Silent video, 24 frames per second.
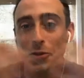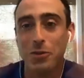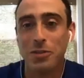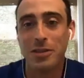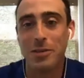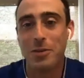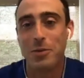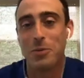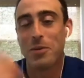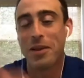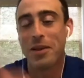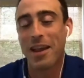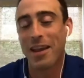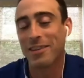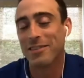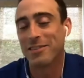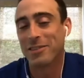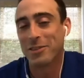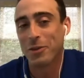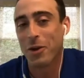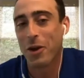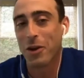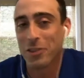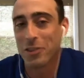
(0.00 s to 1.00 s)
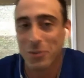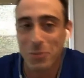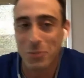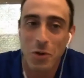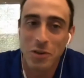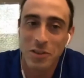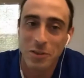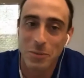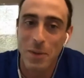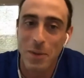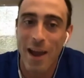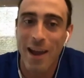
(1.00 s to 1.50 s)
seem to be getting our
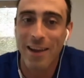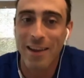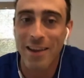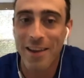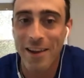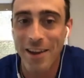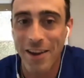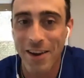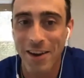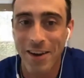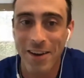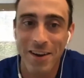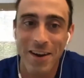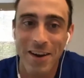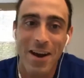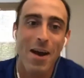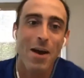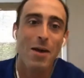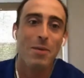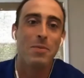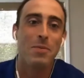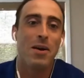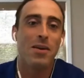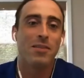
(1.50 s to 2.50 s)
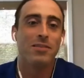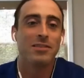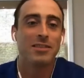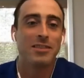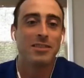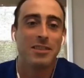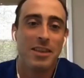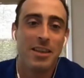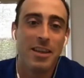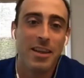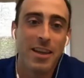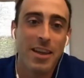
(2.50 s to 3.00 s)
sports back here.
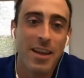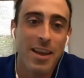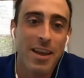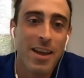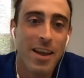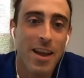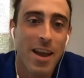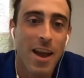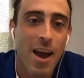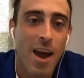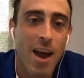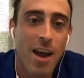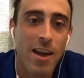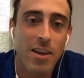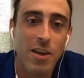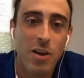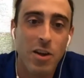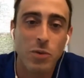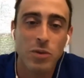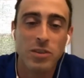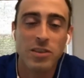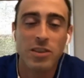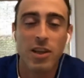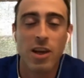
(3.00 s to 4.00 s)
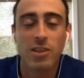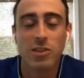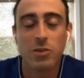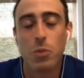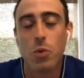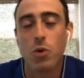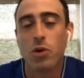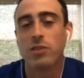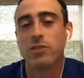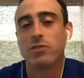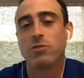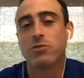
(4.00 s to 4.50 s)
Obviously, we saw
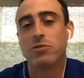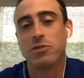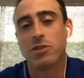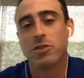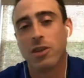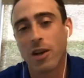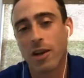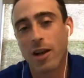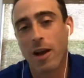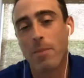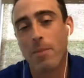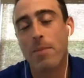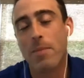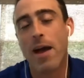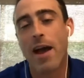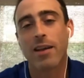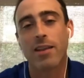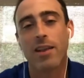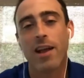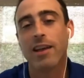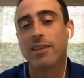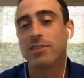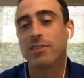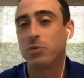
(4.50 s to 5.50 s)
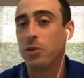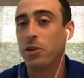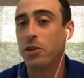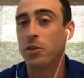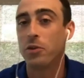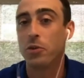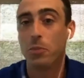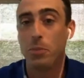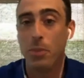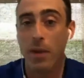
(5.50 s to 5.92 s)
sports come back last week with